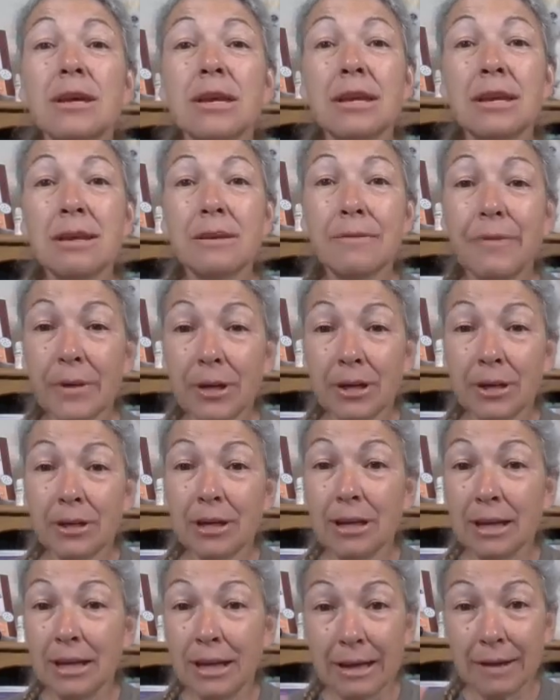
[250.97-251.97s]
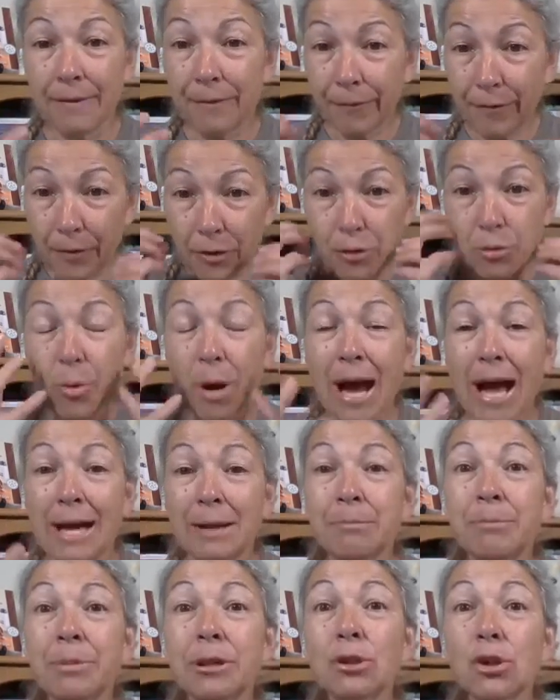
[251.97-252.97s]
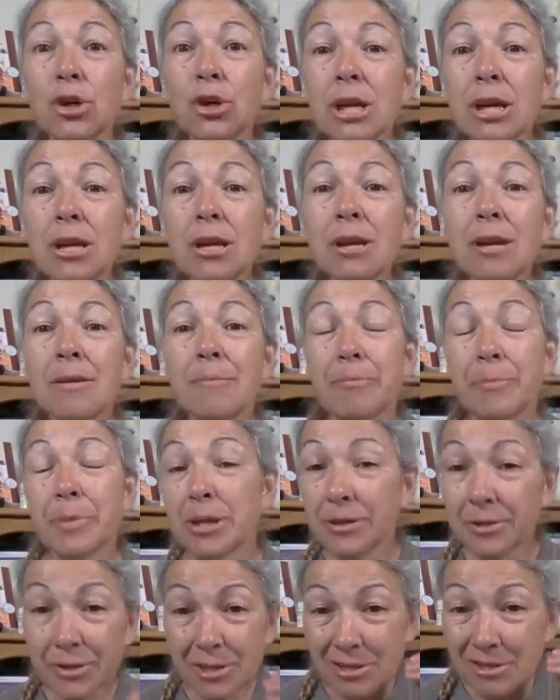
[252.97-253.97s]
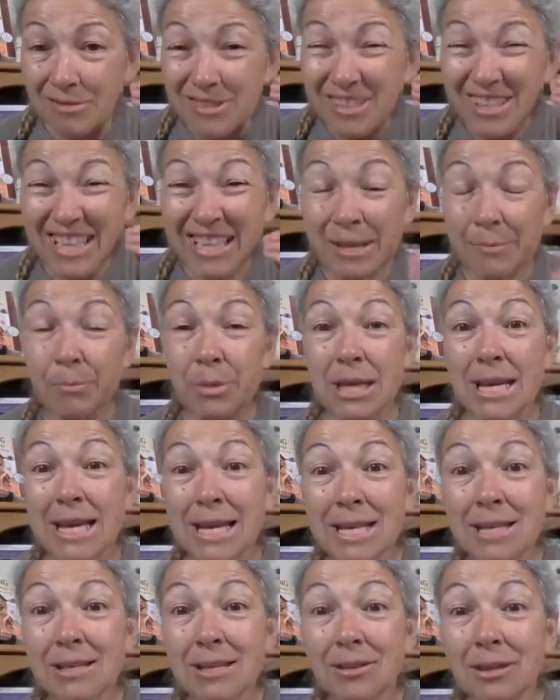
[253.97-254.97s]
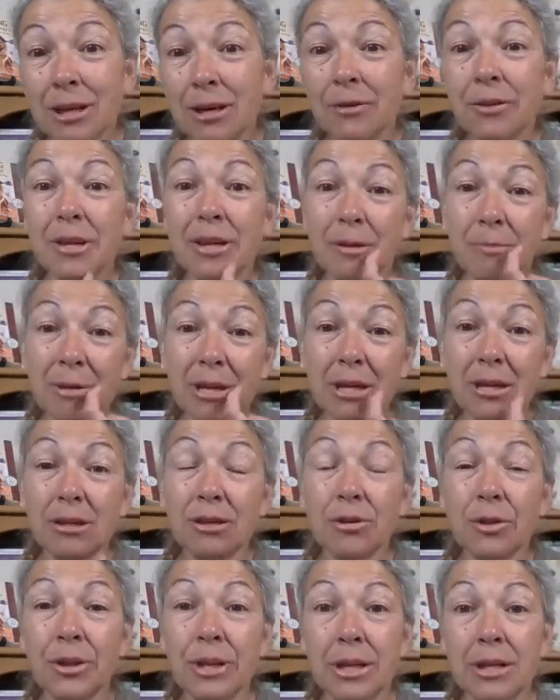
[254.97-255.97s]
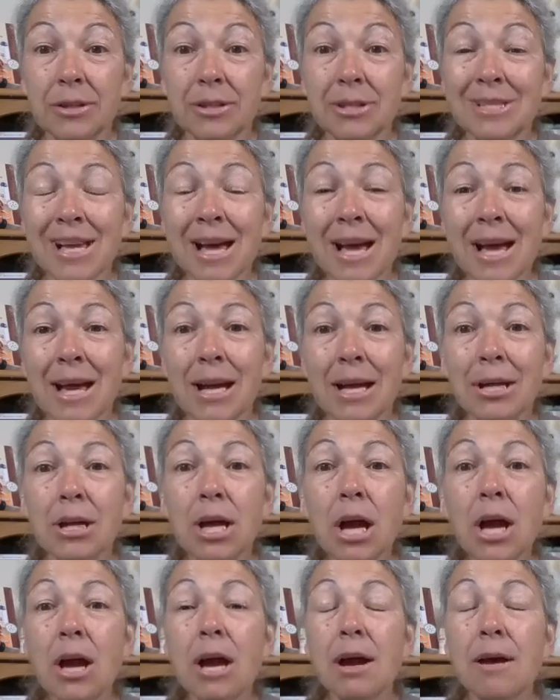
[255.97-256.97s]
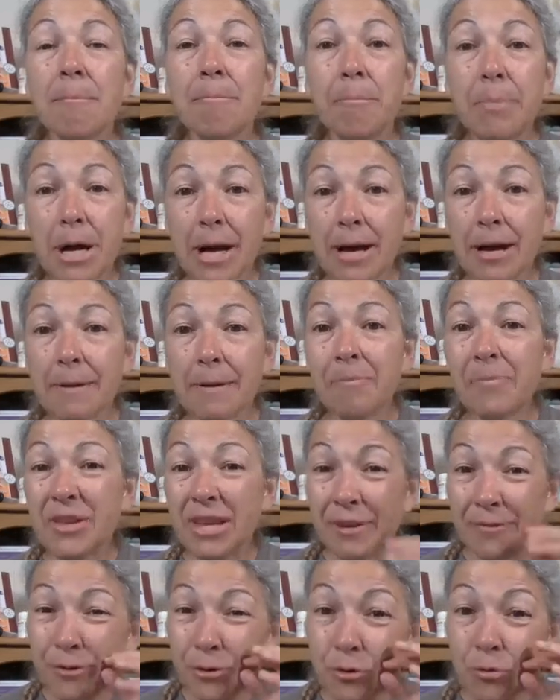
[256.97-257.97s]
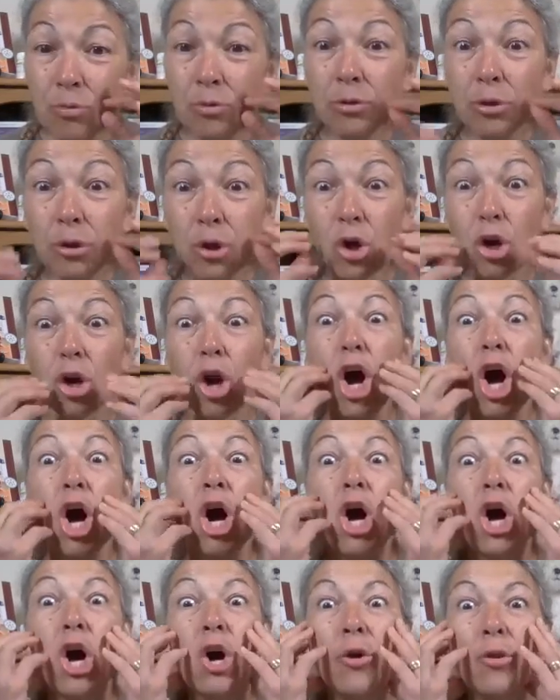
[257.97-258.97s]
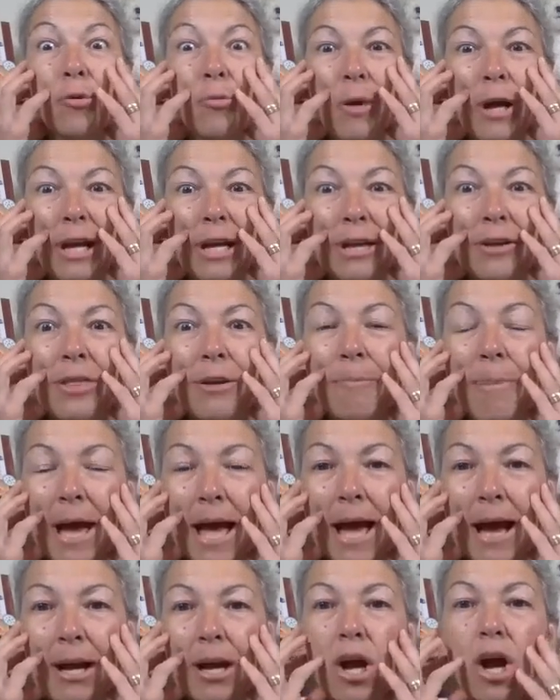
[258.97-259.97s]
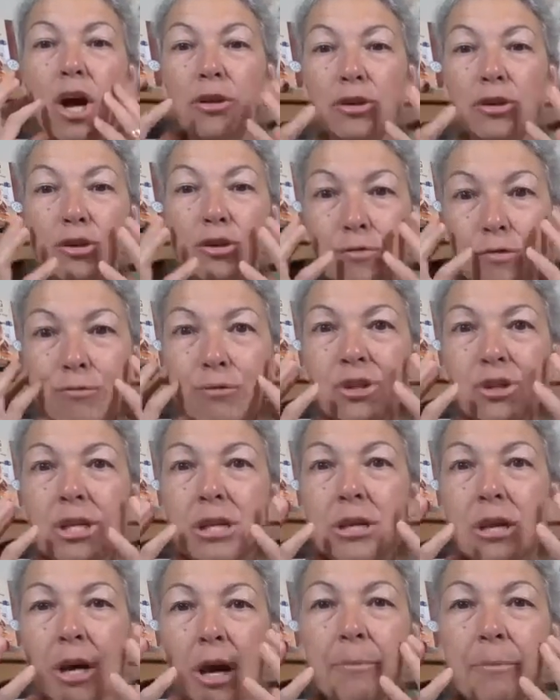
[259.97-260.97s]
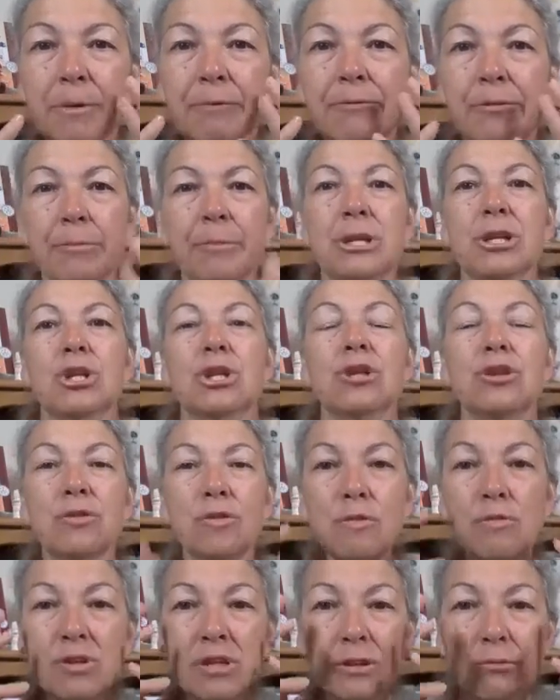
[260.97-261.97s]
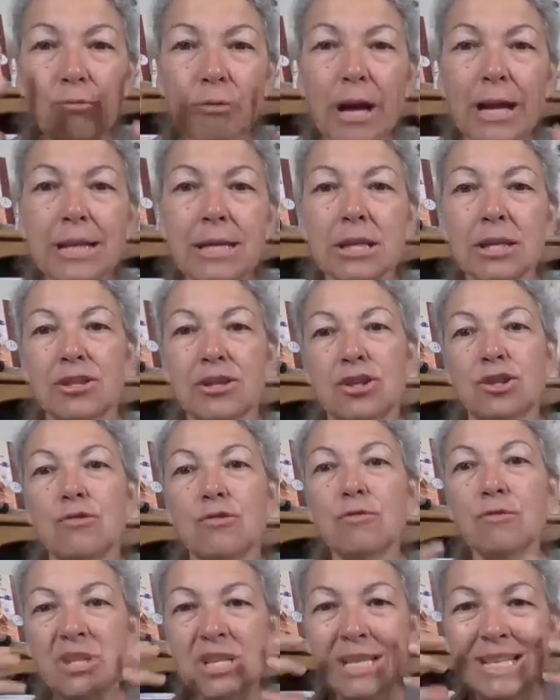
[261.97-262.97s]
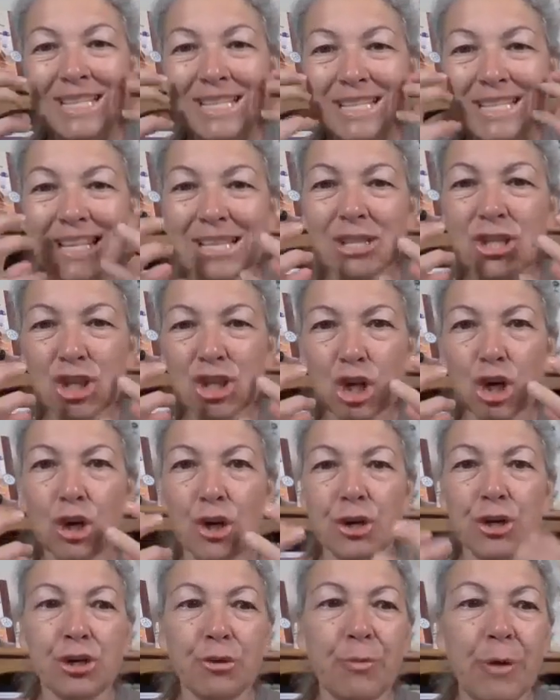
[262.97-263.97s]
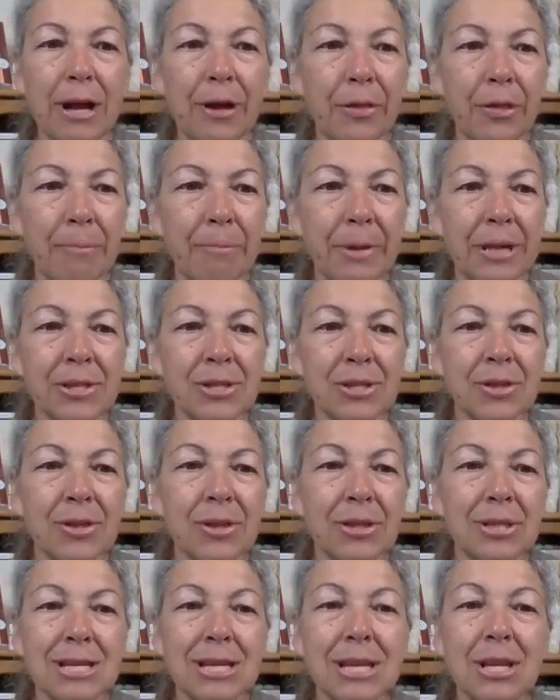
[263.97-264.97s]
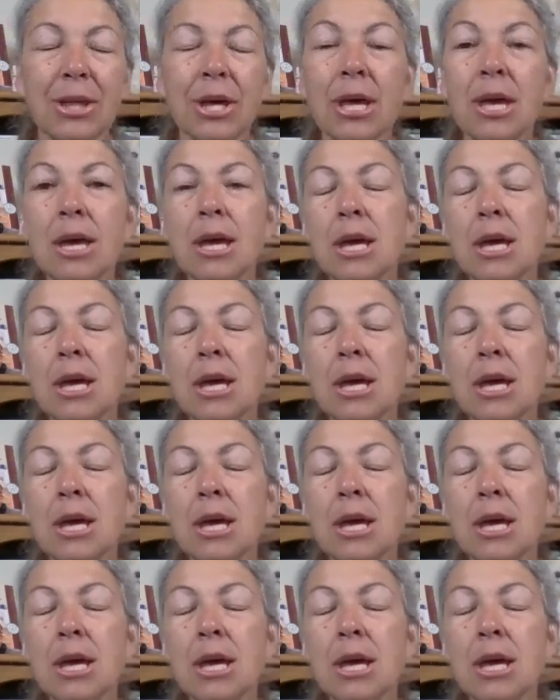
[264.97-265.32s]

even if you had been looking, because they can be hidden in there, they can be hidden on the inside. But if you look all the way in the back, do you see gum inflammation? Do you see redness? Do you see a discharge around the base of the teeth?